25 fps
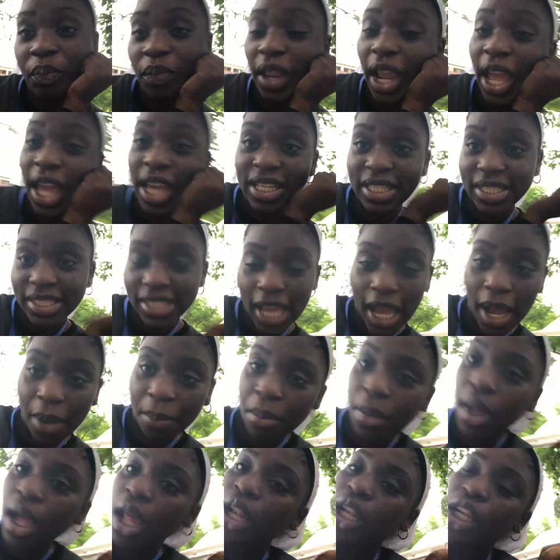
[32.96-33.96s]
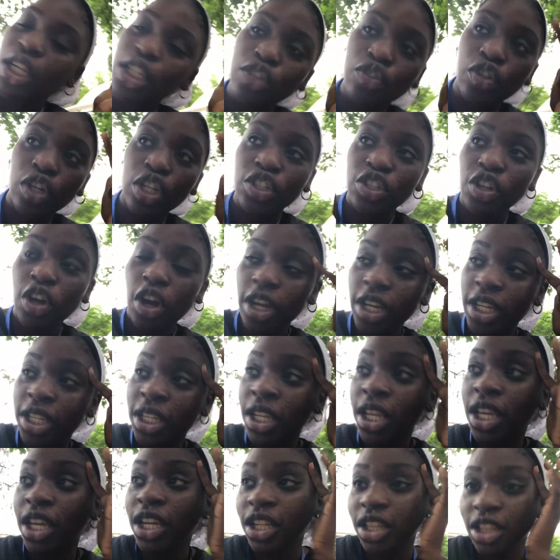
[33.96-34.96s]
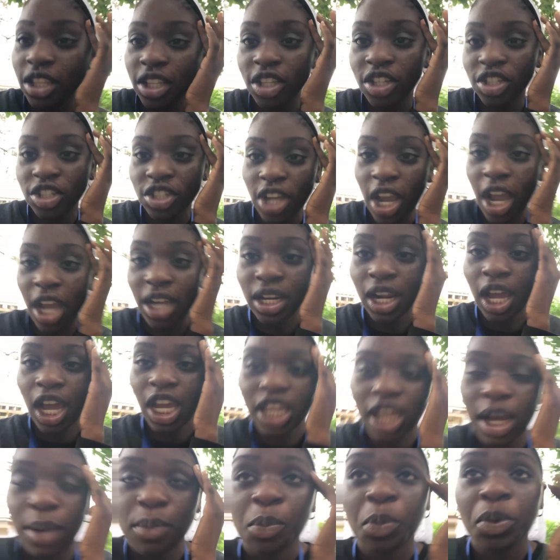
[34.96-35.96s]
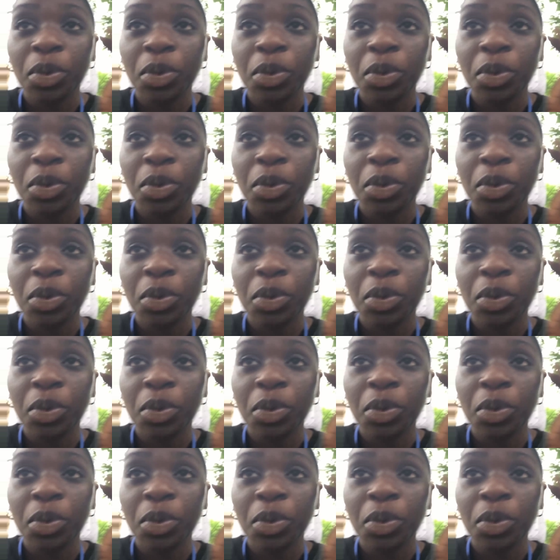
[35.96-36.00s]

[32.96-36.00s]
exam literature in English and I am